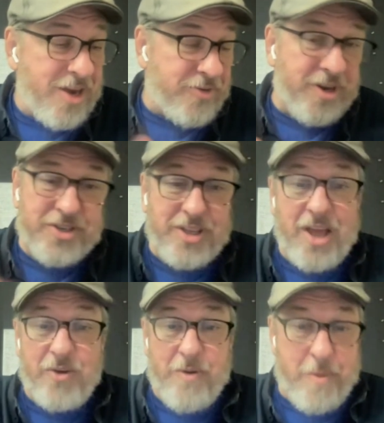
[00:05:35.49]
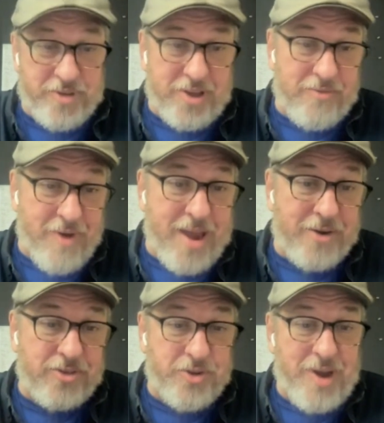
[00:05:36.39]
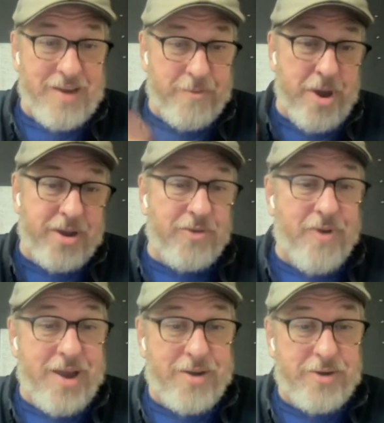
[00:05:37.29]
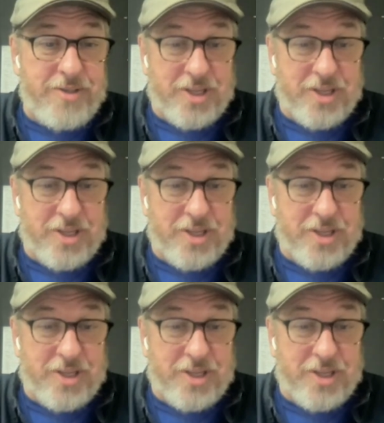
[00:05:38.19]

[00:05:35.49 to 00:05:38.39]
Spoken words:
traditionally underrepresented writers, so Native American writers,